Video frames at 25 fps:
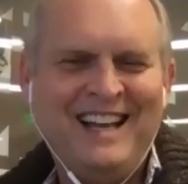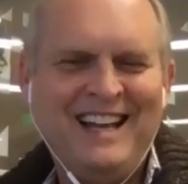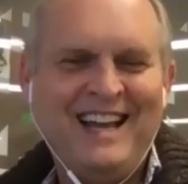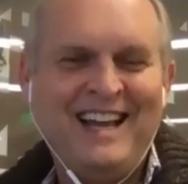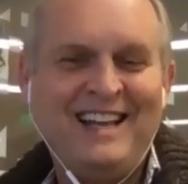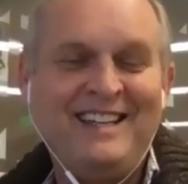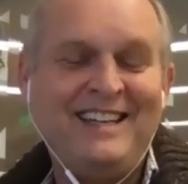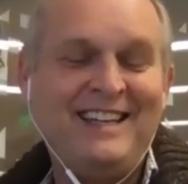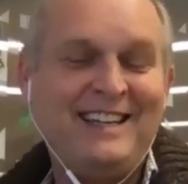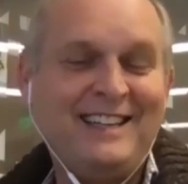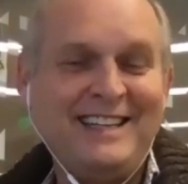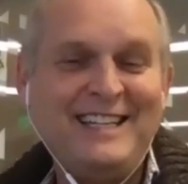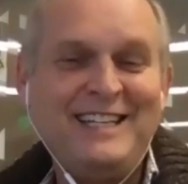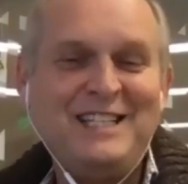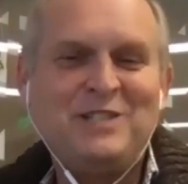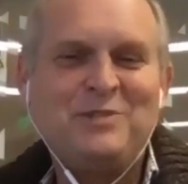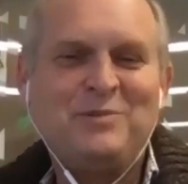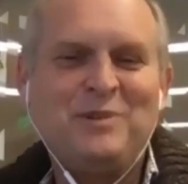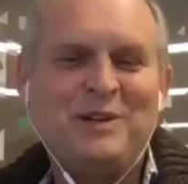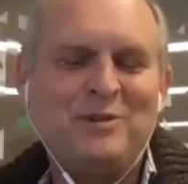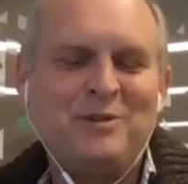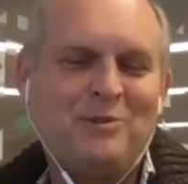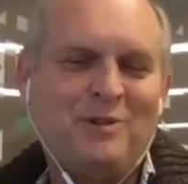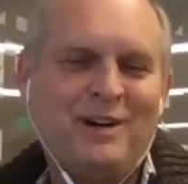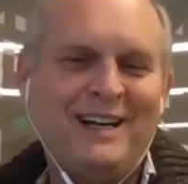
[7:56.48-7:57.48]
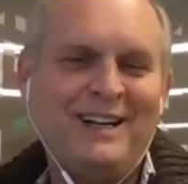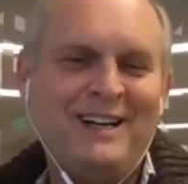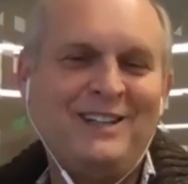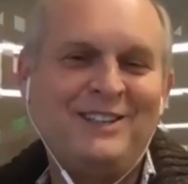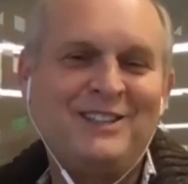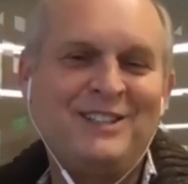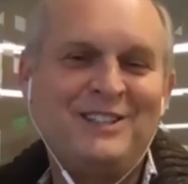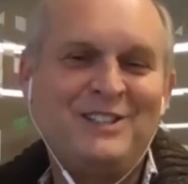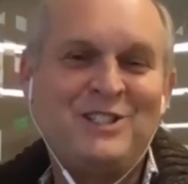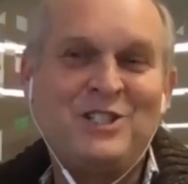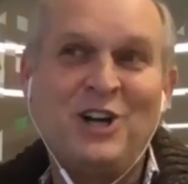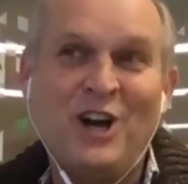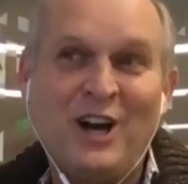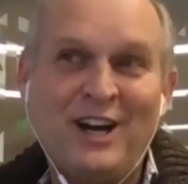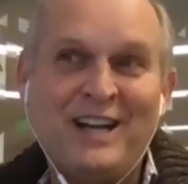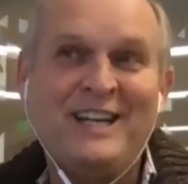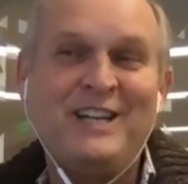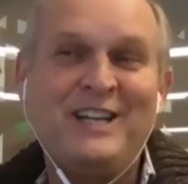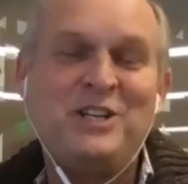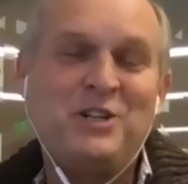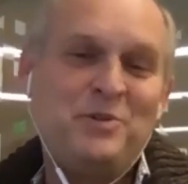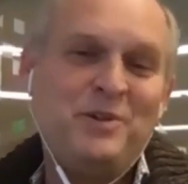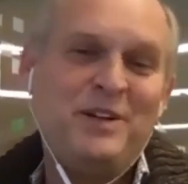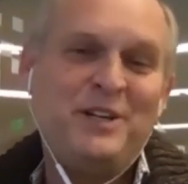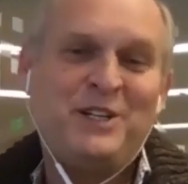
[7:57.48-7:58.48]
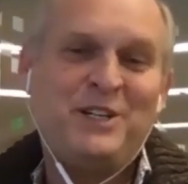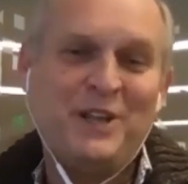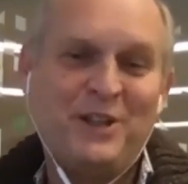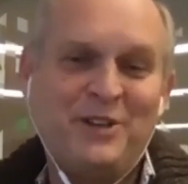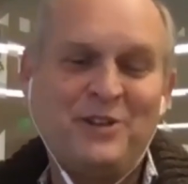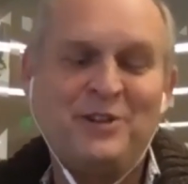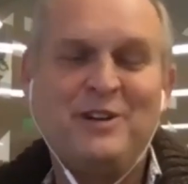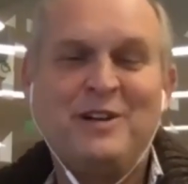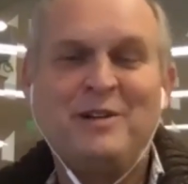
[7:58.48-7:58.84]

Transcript: The elites went wild talking to each other